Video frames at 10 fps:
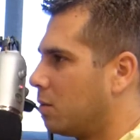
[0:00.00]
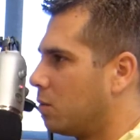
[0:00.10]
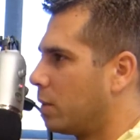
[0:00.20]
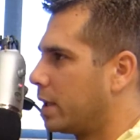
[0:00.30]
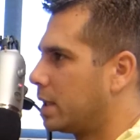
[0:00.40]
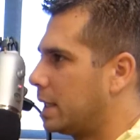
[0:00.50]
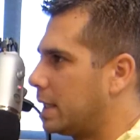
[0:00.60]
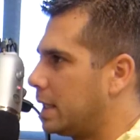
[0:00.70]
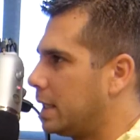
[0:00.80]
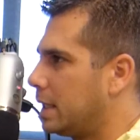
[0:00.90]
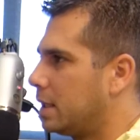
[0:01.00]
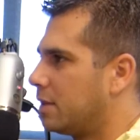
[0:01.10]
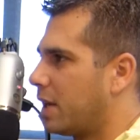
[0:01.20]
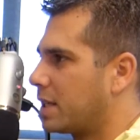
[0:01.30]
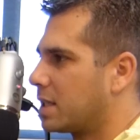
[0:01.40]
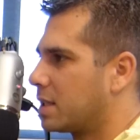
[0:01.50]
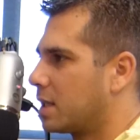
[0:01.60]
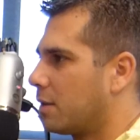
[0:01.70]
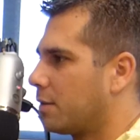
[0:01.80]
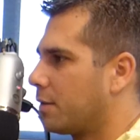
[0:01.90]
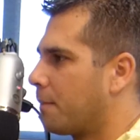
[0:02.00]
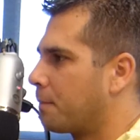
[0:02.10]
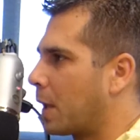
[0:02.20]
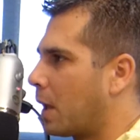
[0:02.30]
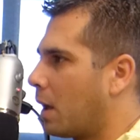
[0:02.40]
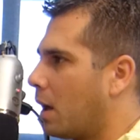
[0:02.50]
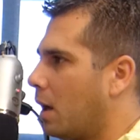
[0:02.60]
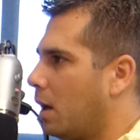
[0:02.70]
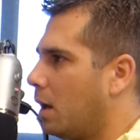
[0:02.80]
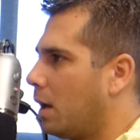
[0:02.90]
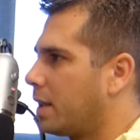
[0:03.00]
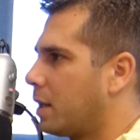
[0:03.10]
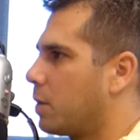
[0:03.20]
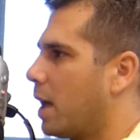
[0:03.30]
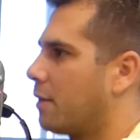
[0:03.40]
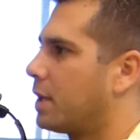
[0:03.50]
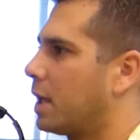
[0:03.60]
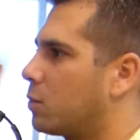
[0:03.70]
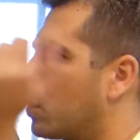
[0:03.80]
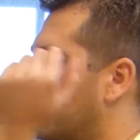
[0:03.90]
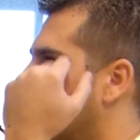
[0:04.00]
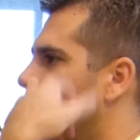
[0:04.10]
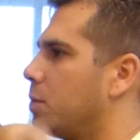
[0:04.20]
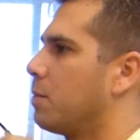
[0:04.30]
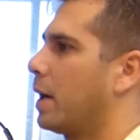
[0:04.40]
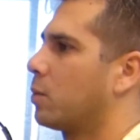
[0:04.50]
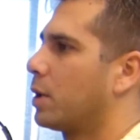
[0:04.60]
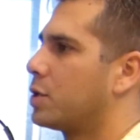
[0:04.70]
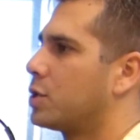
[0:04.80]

with the device itself. Uh, and then we have the network group. You might want to